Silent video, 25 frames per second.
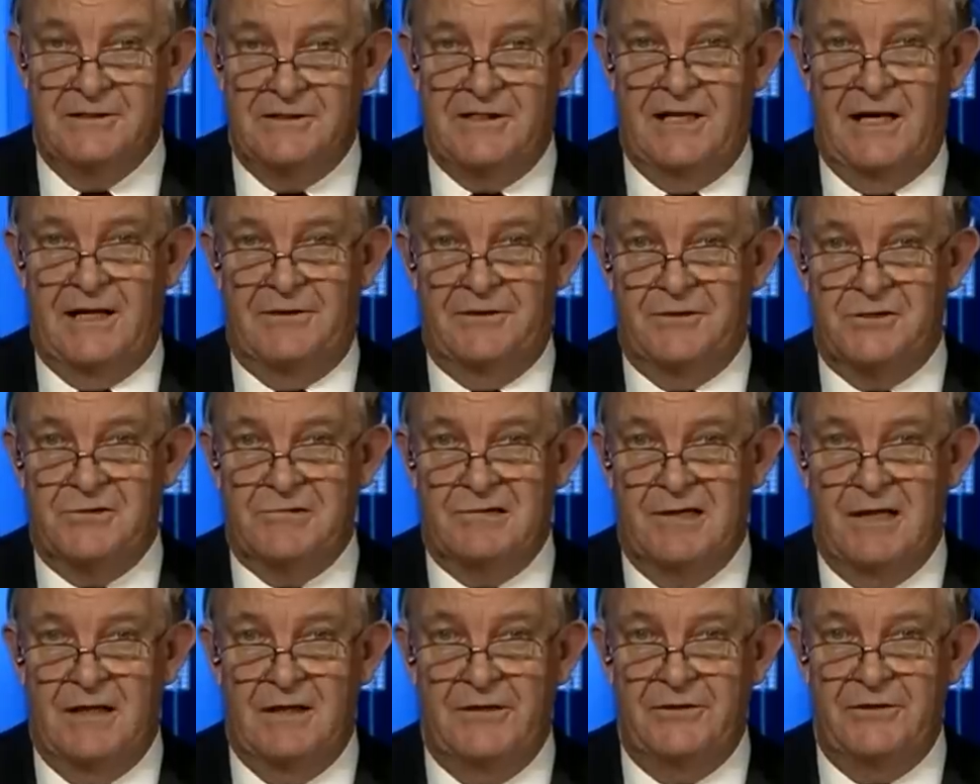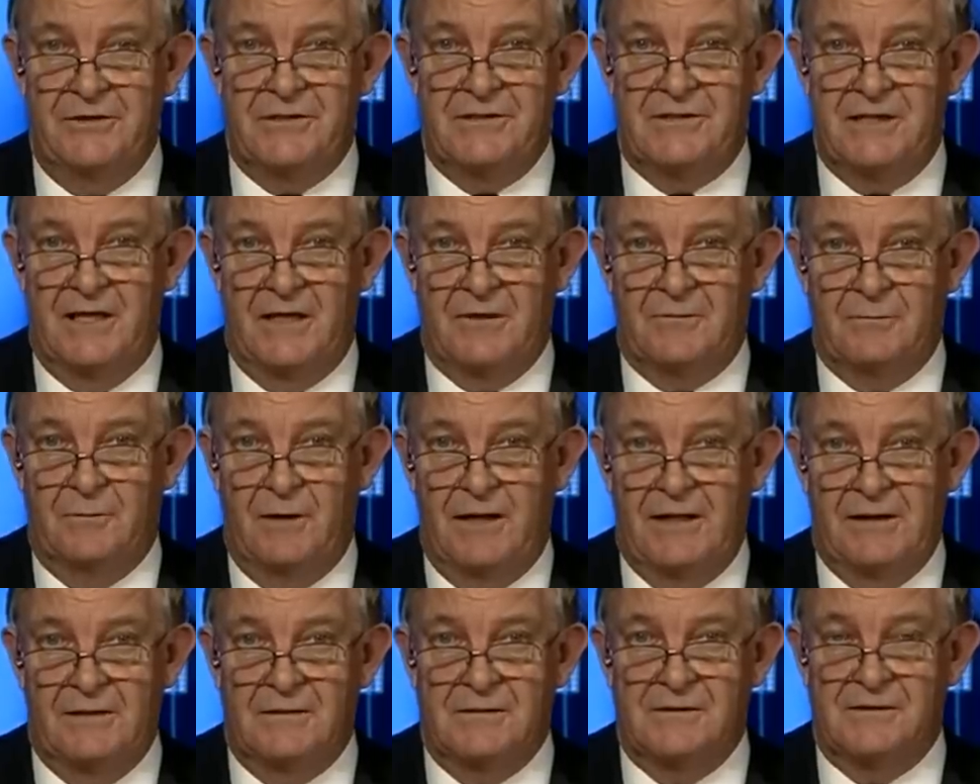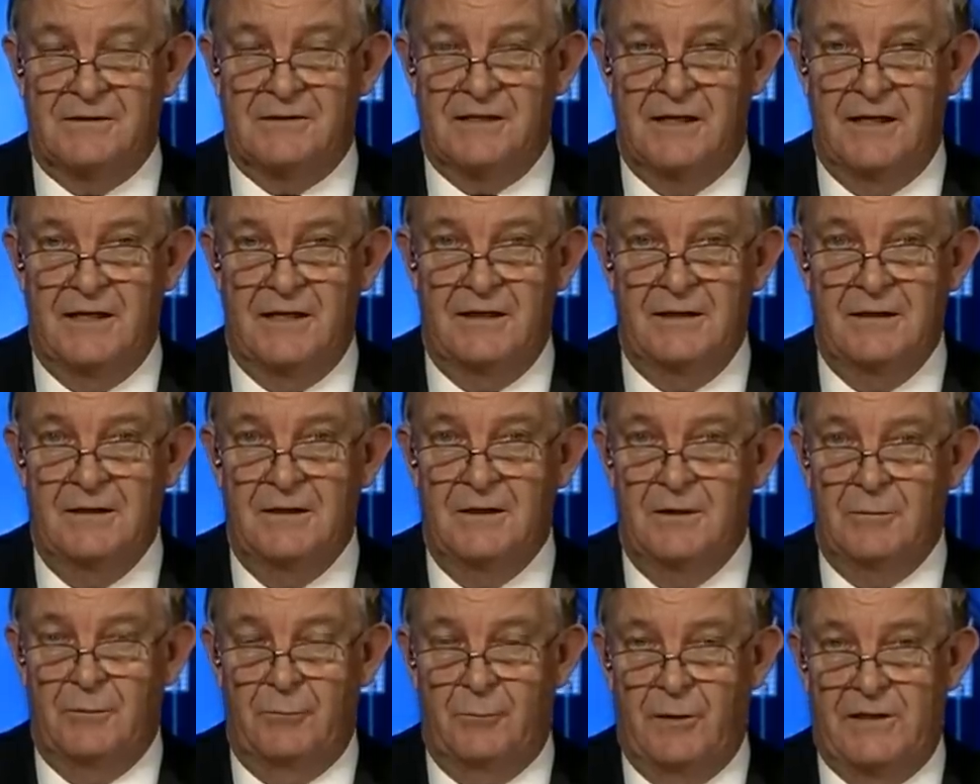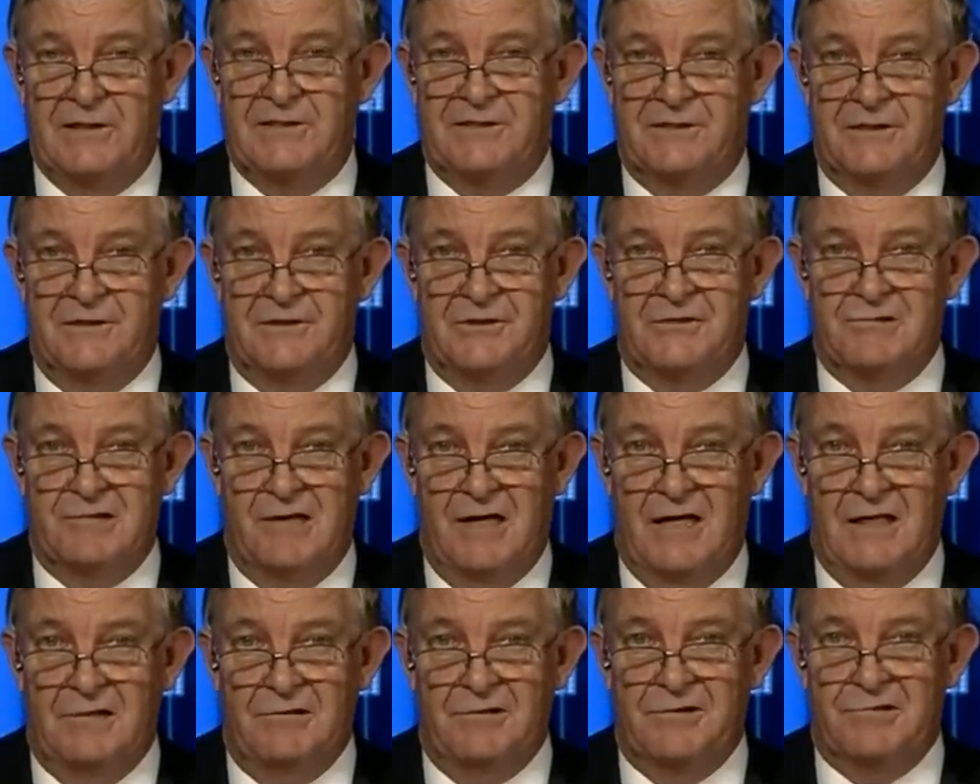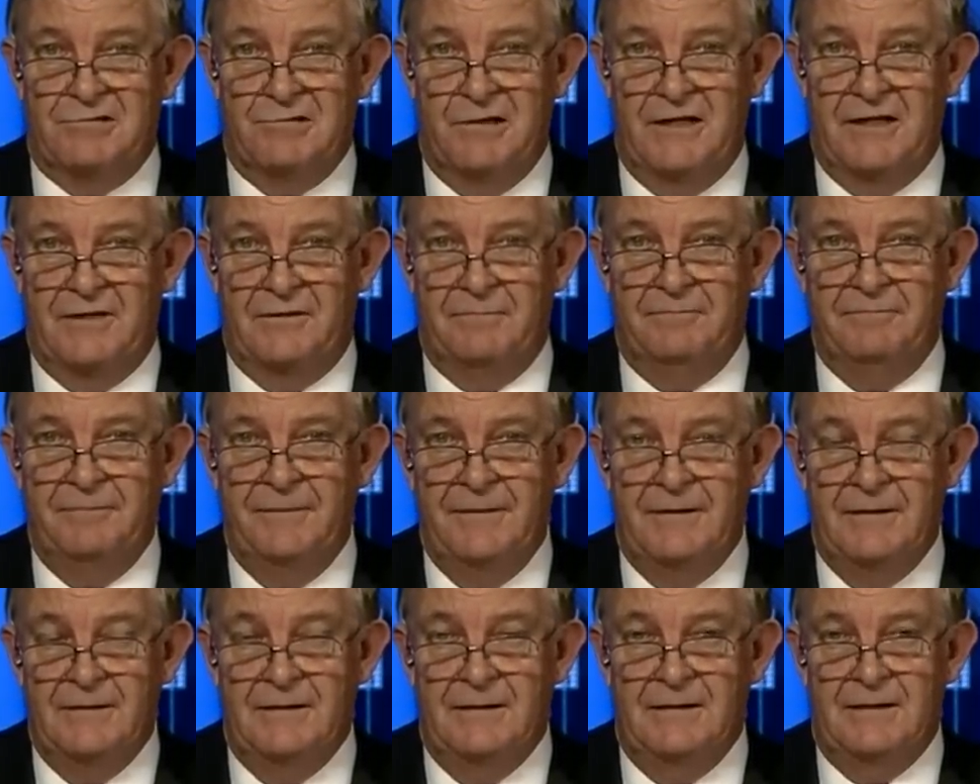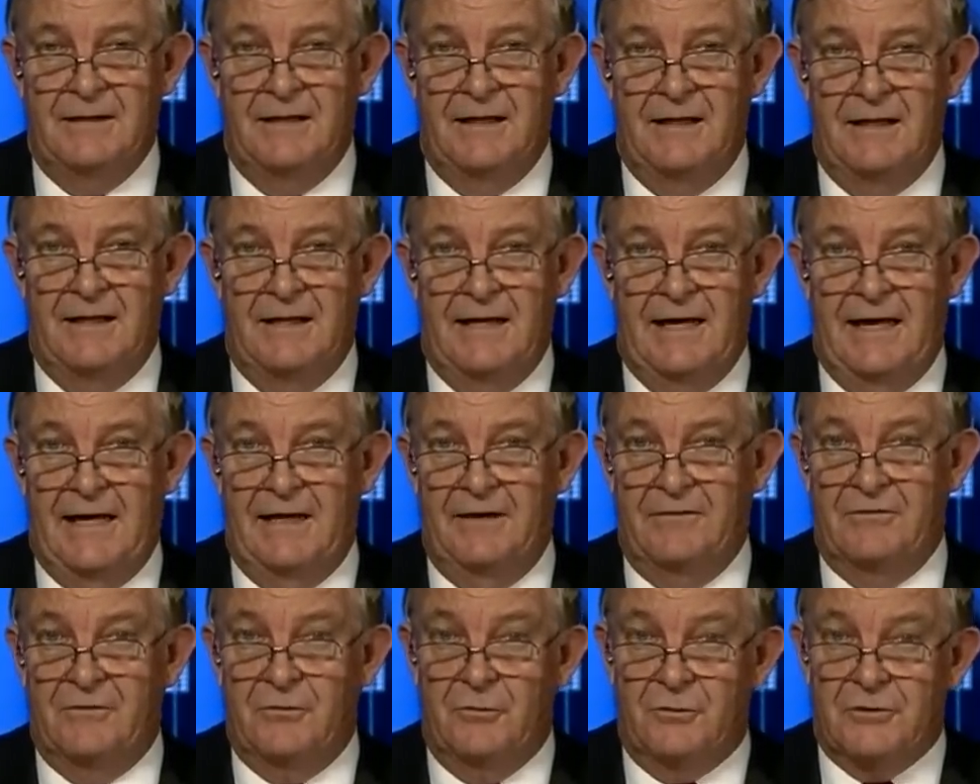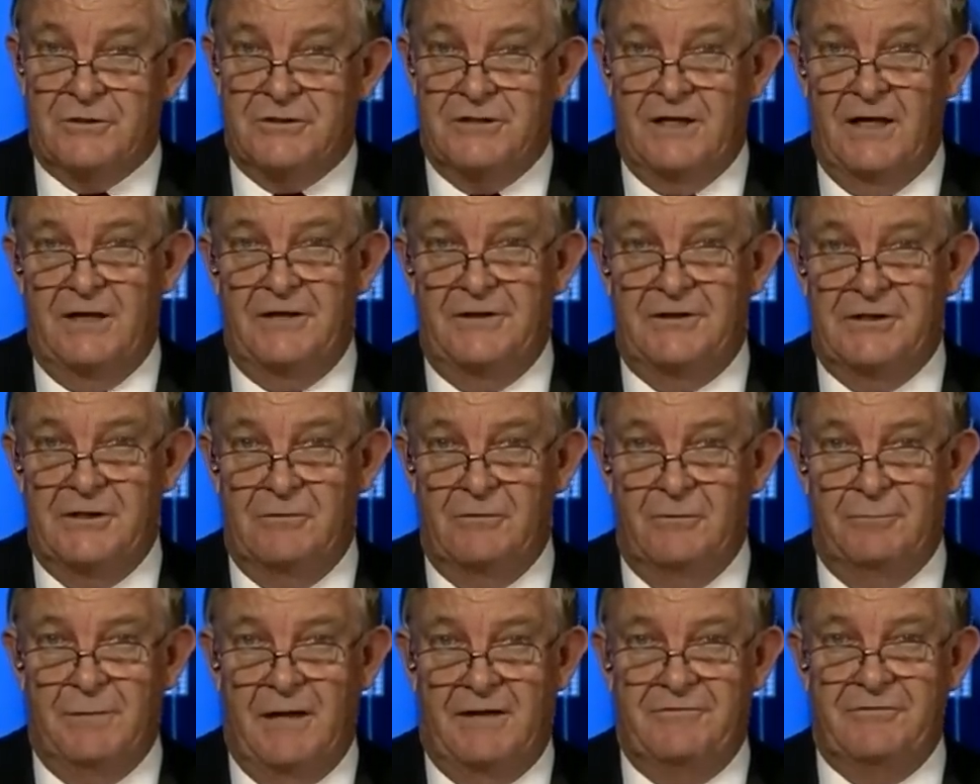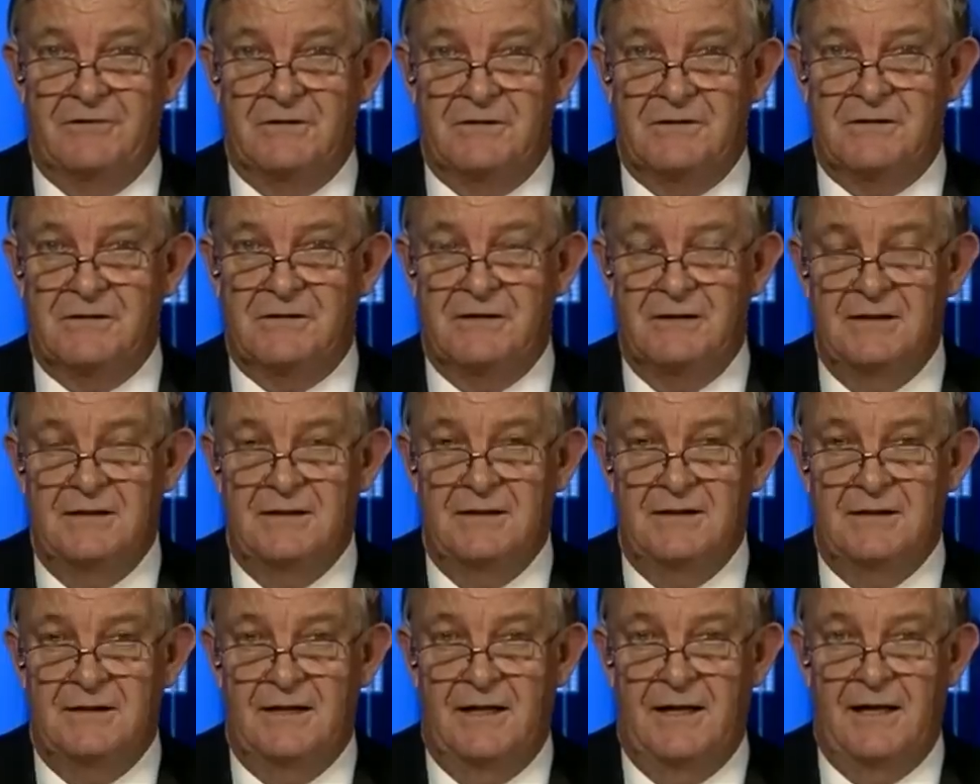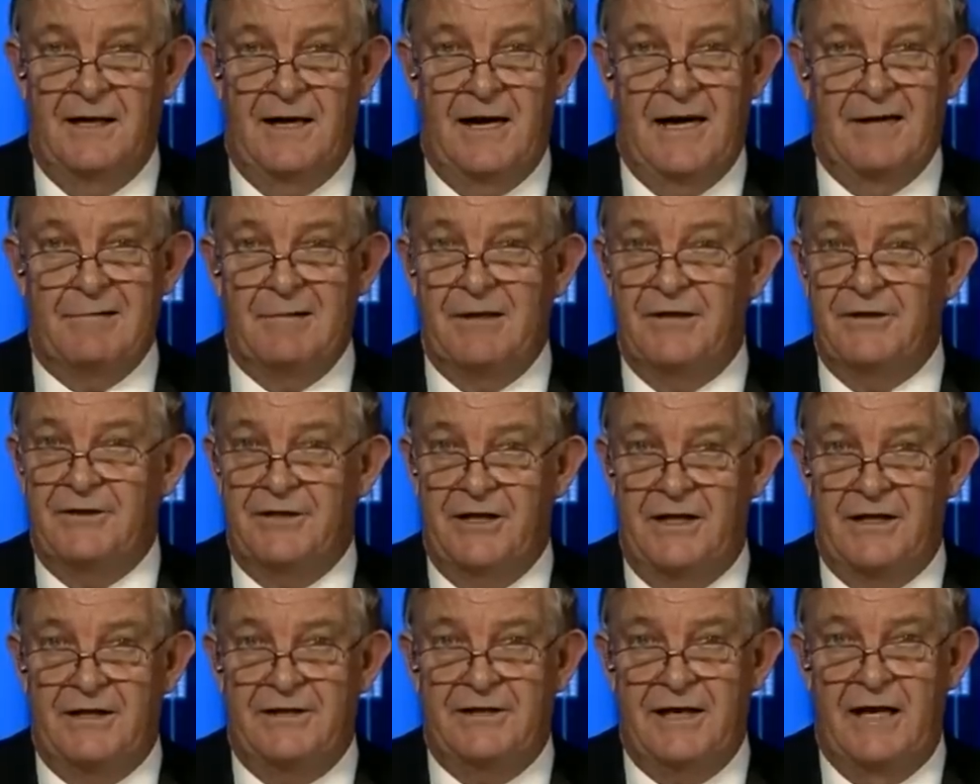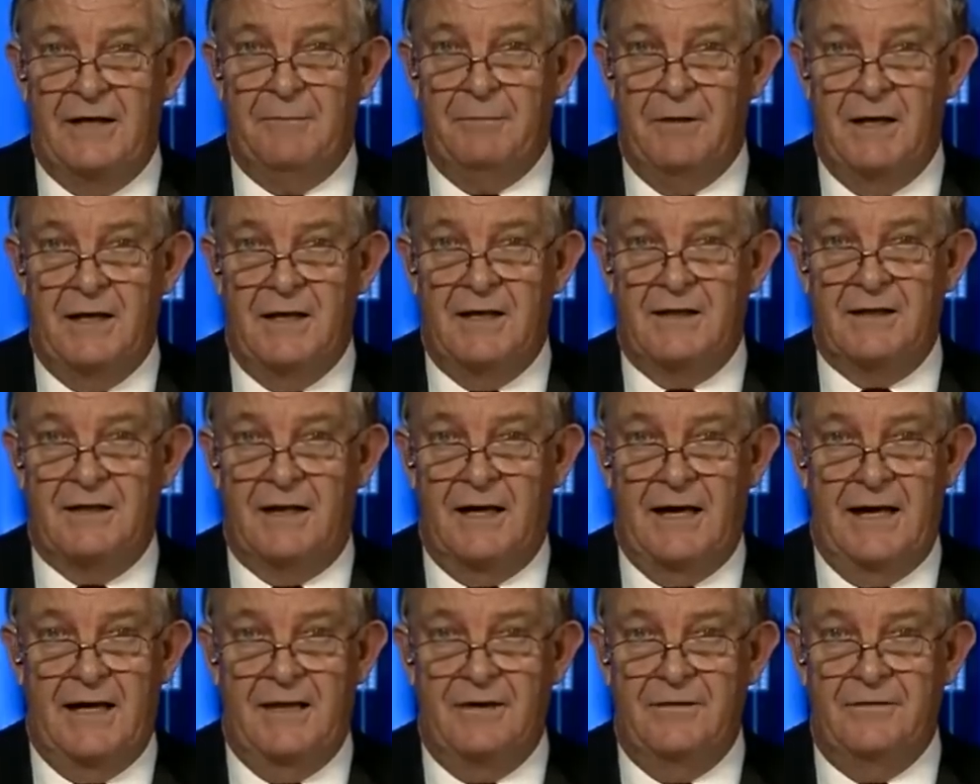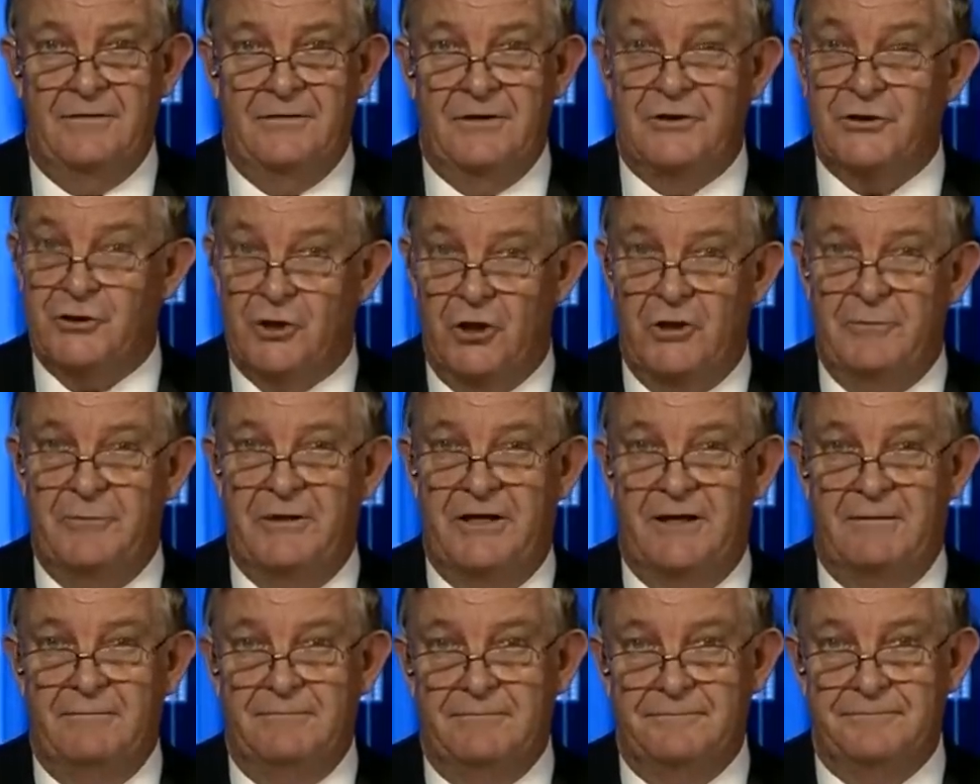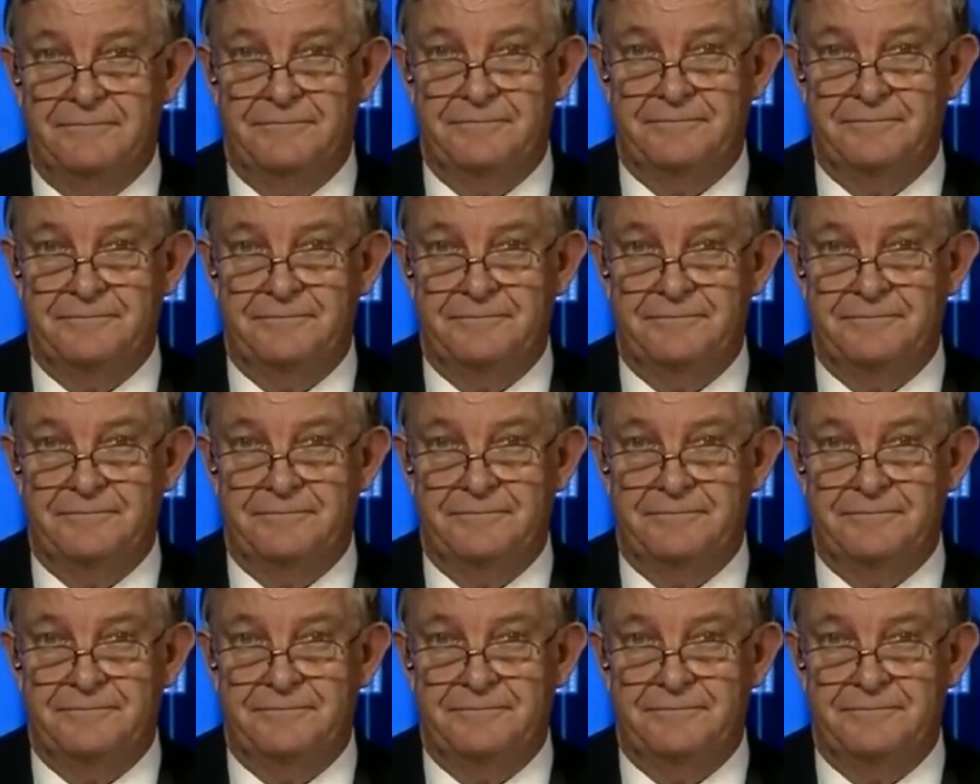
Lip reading: South Australia, New South Wales, Western Australia are 3 of them, and of course the only 2 above us are indeed Denmark and Germany.